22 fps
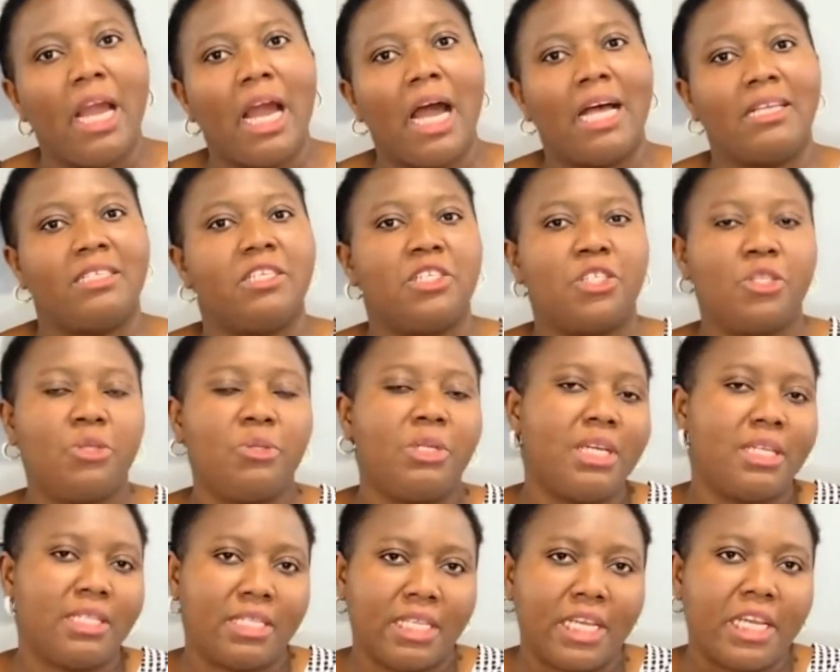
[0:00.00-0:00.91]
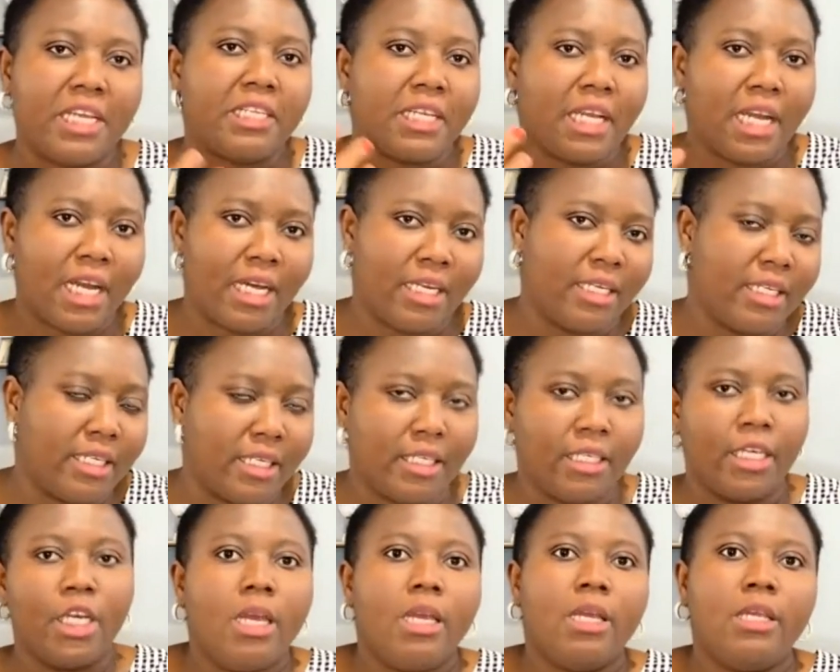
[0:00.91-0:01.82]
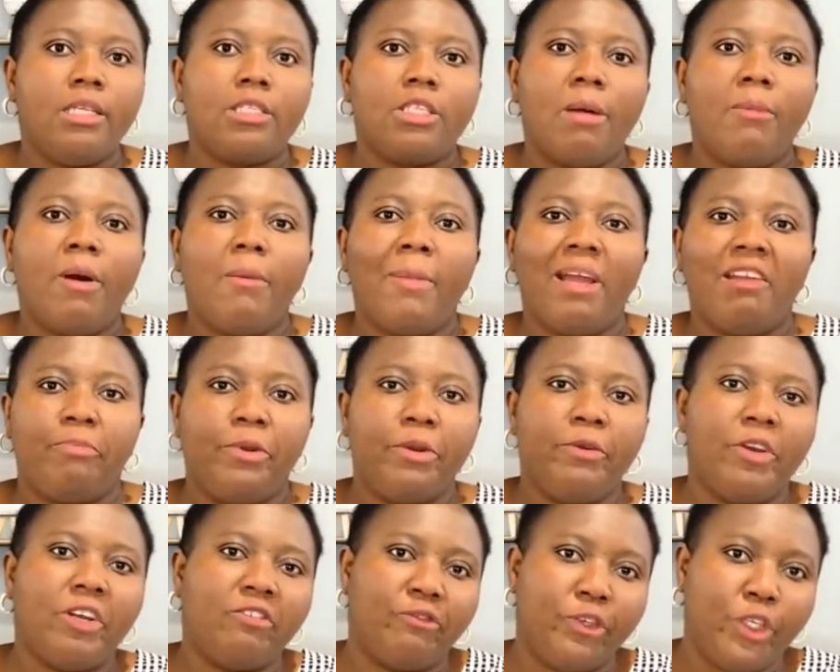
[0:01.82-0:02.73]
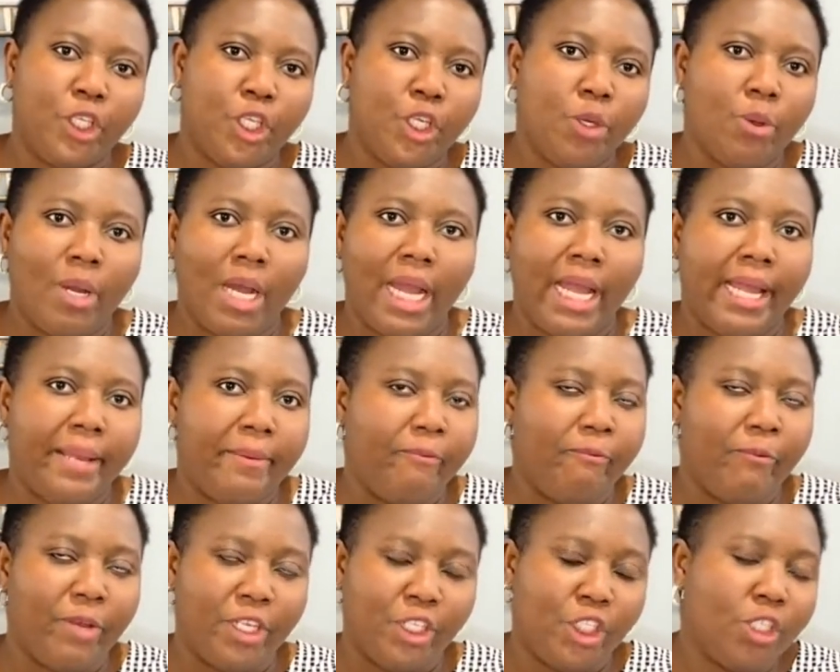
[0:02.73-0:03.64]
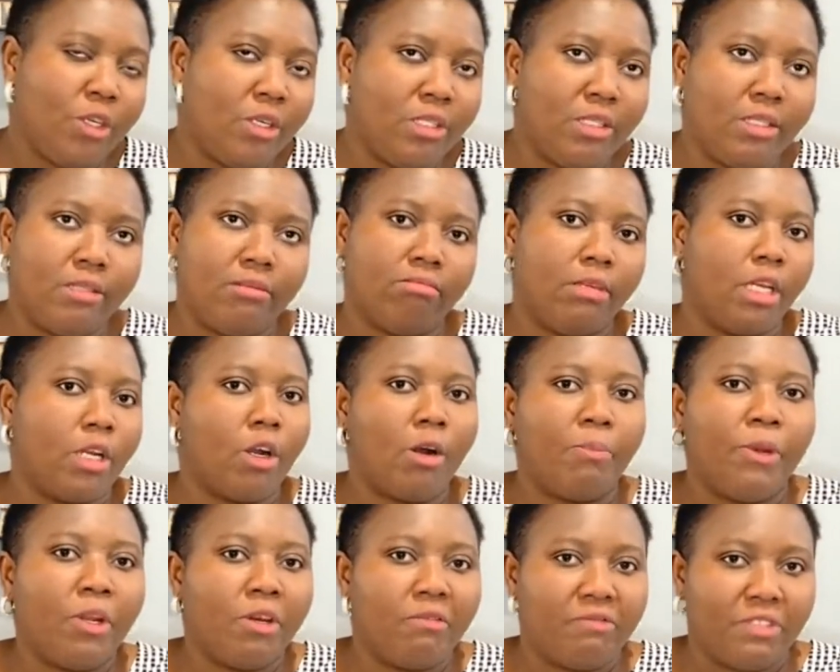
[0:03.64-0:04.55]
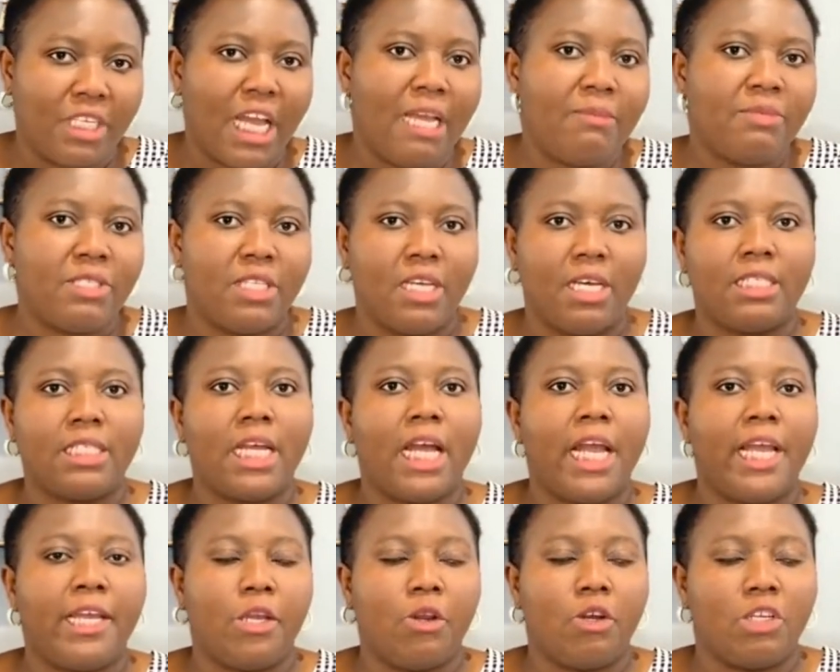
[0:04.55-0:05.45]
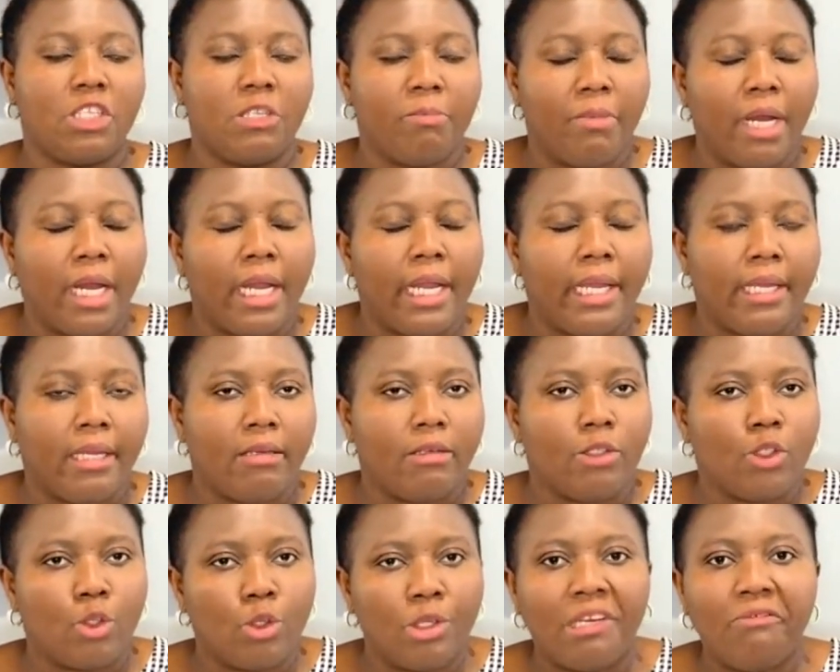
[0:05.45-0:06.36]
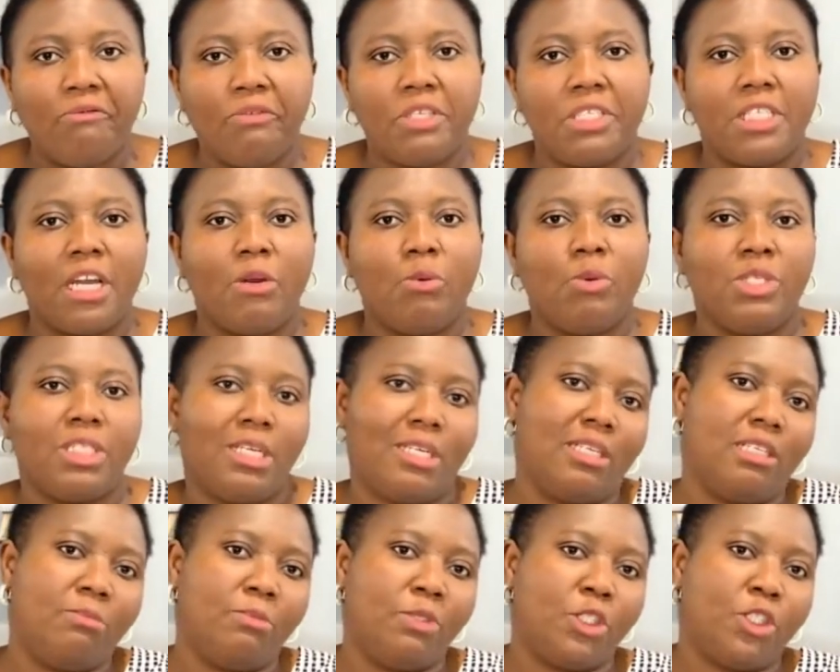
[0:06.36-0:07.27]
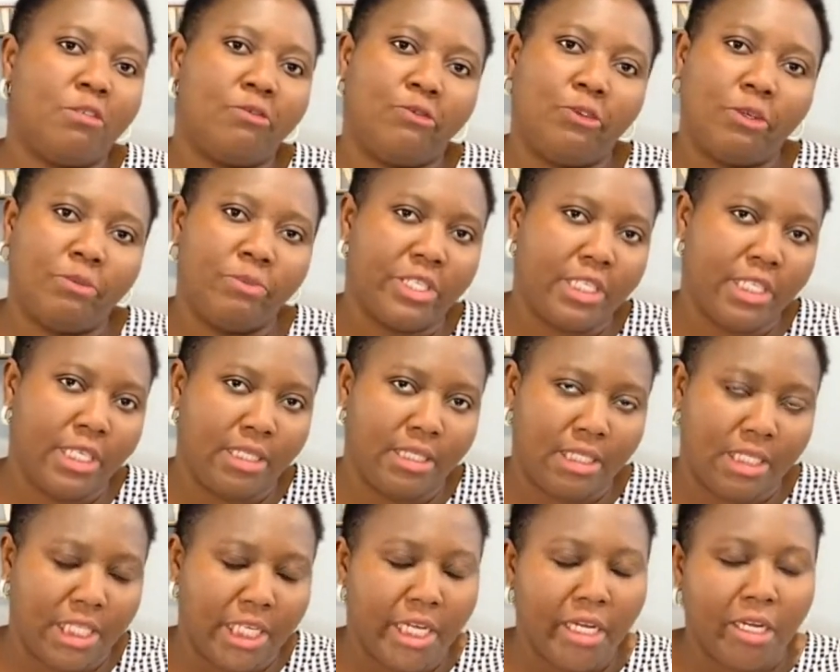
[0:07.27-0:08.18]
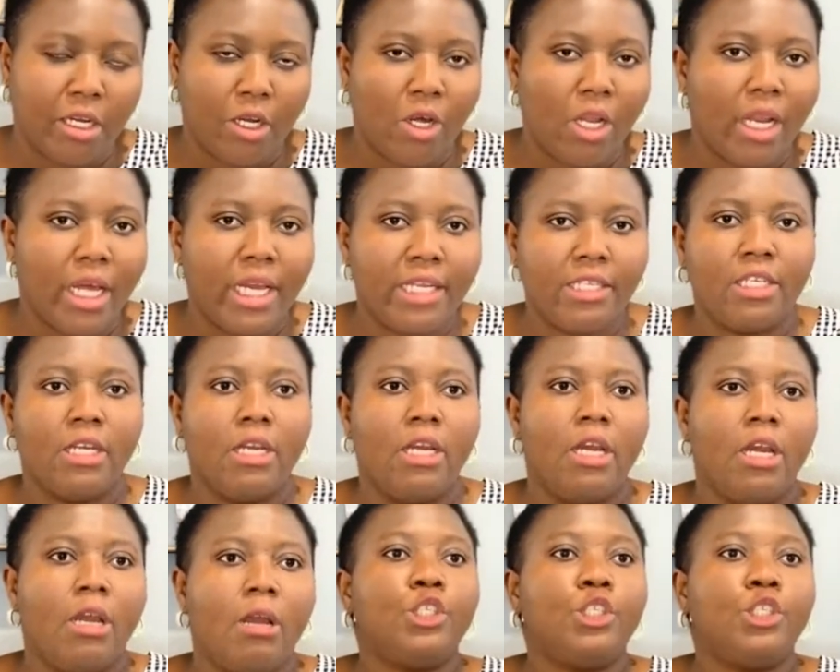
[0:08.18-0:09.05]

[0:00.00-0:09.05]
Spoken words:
as a student in Canada. In some of my previous video, I mentioned a couple of times that I got my student visa with an admission from Centennial College. The